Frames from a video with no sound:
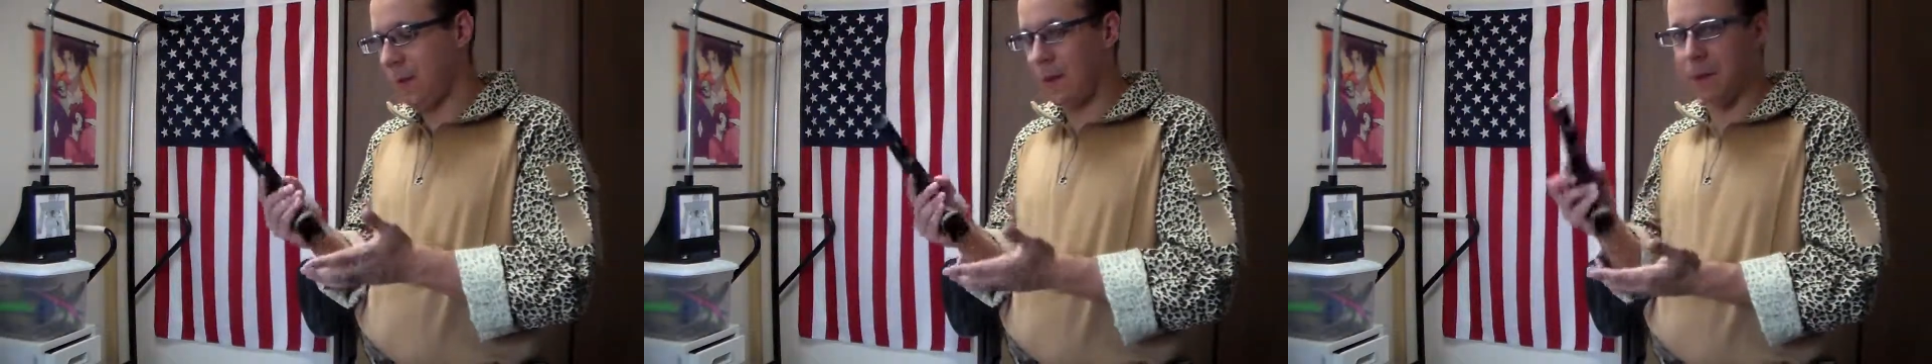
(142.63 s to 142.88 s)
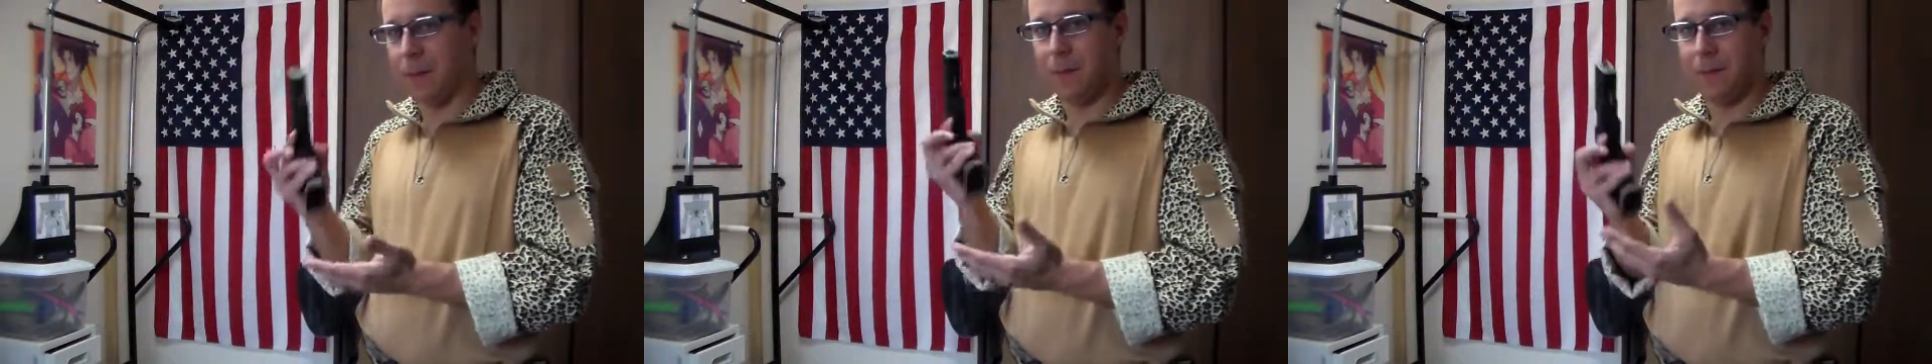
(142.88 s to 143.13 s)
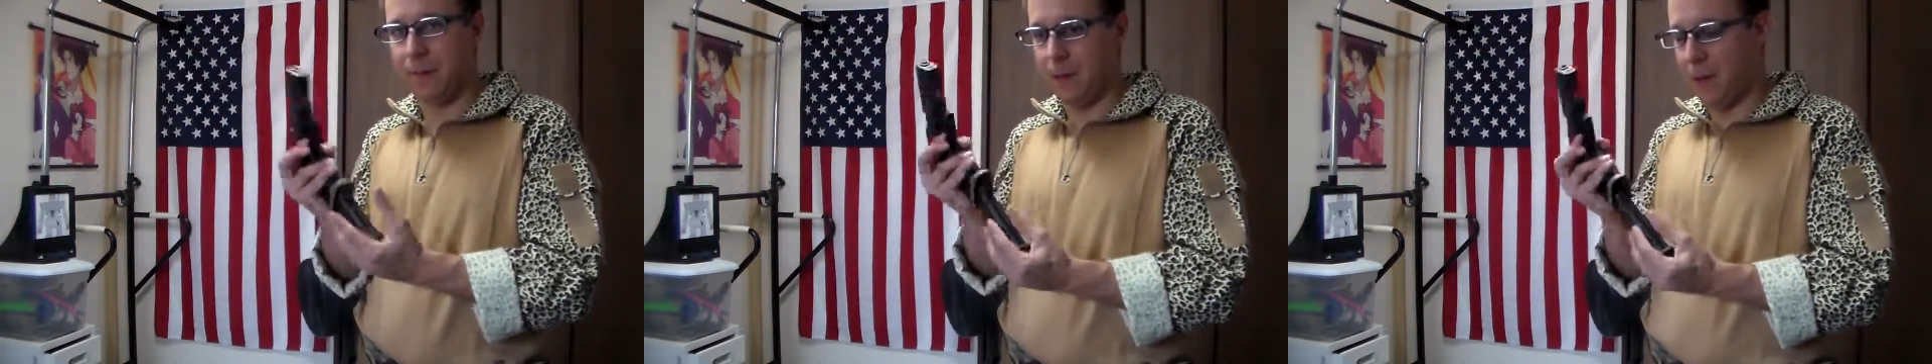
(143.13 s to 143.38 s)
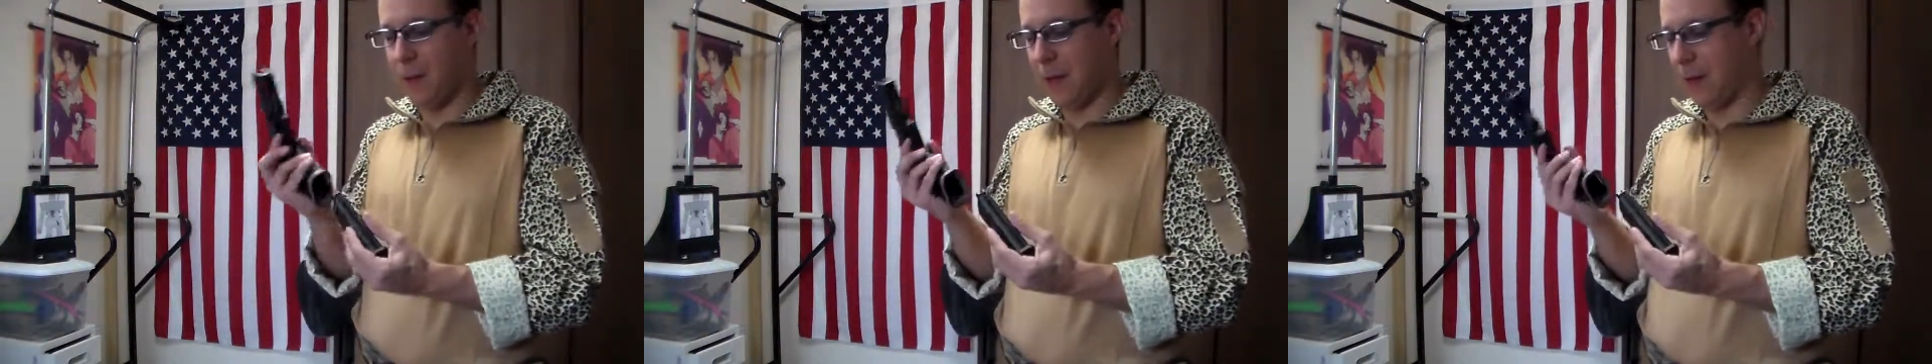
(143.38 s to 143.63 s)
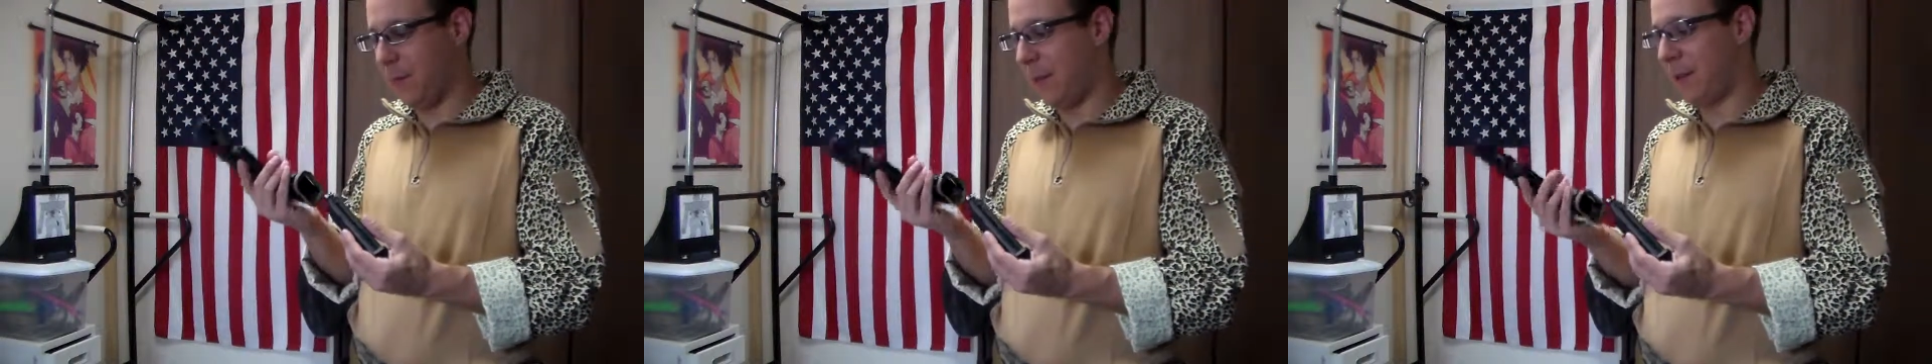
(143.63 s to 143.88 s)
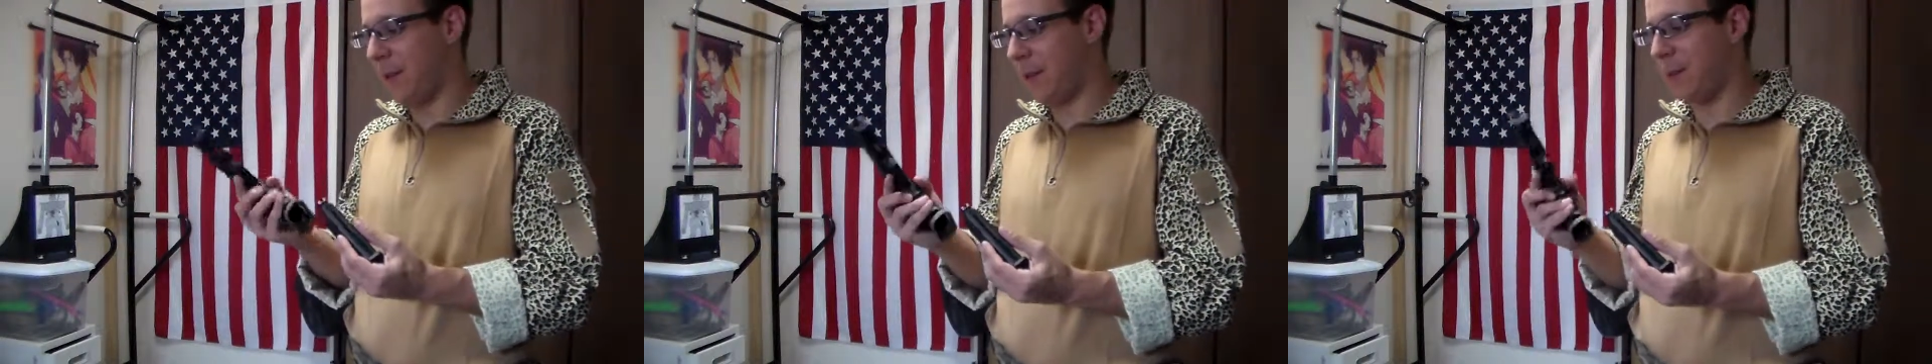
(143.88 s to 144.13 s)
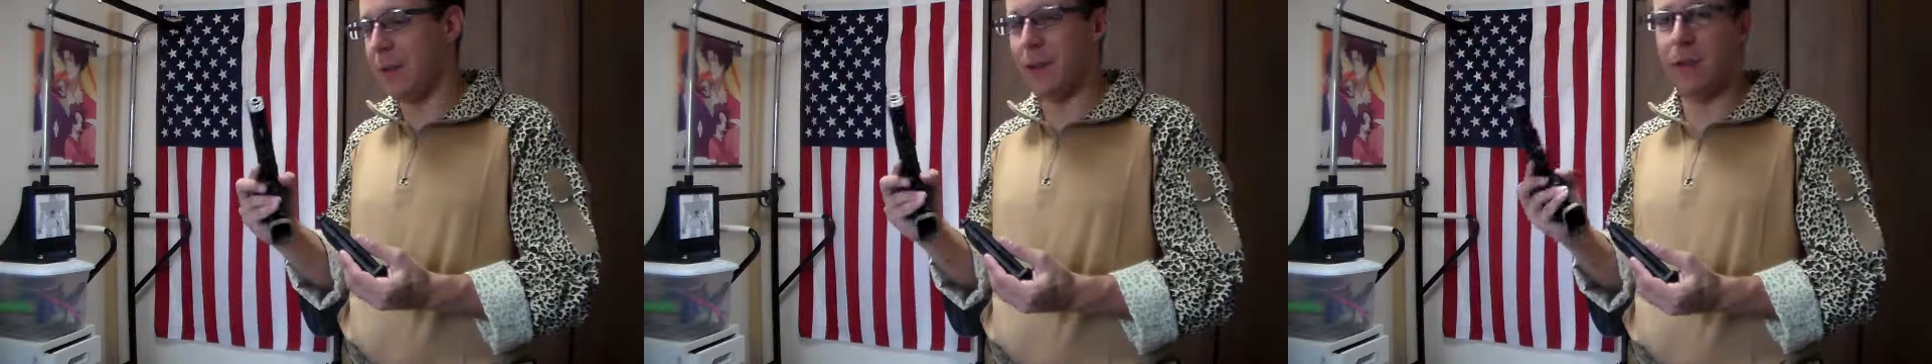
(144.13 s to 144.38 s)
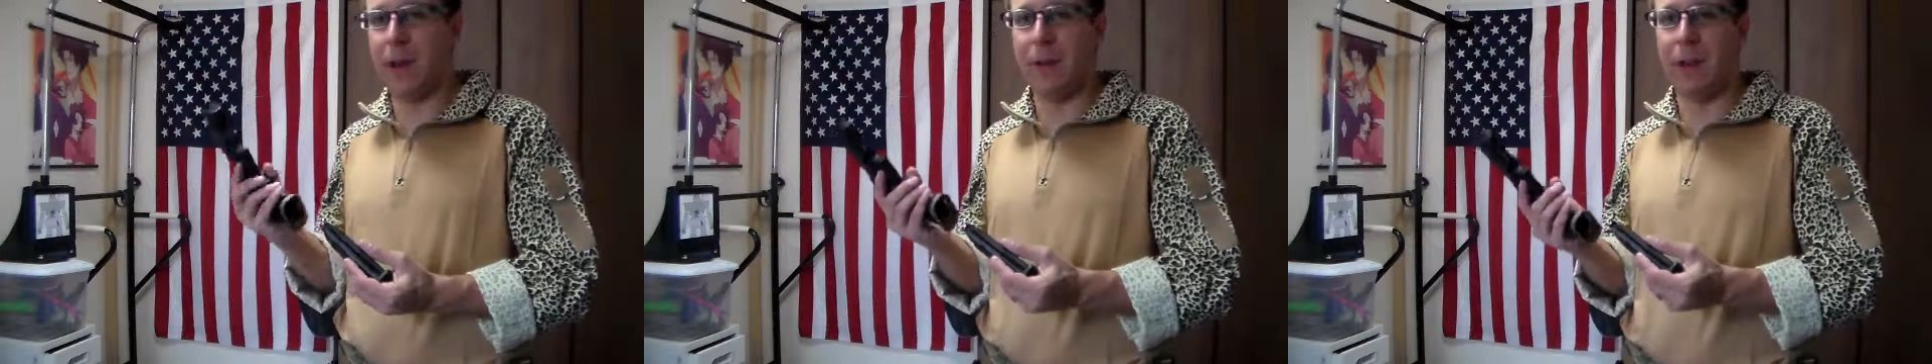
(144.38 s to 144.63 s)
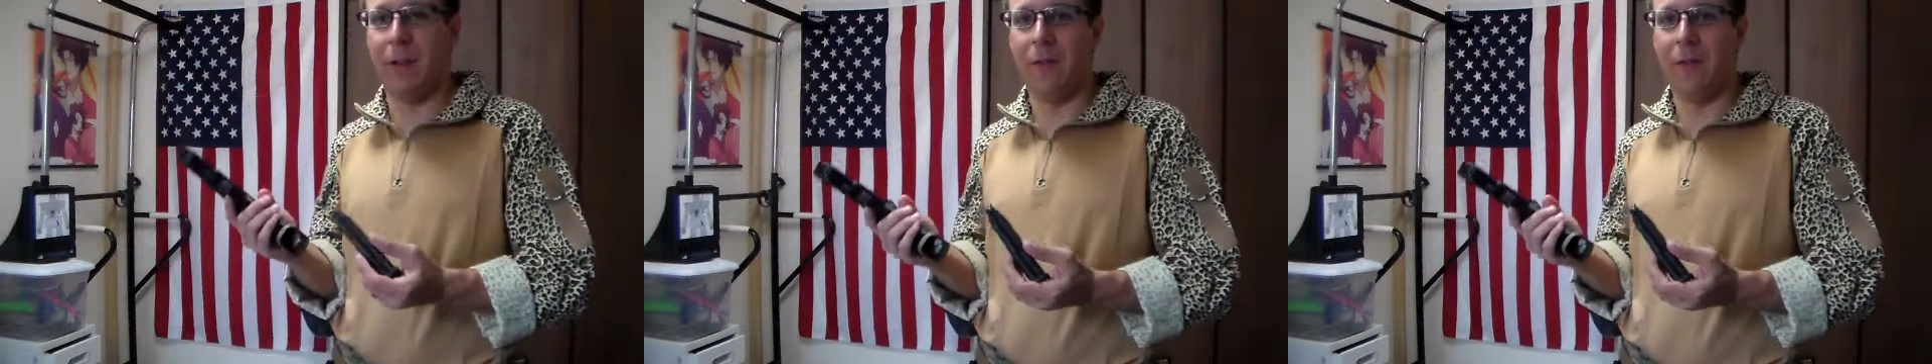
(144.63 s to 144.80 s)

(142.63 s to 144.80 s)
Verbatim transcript: yeah, lube that up a bit. That should be dropping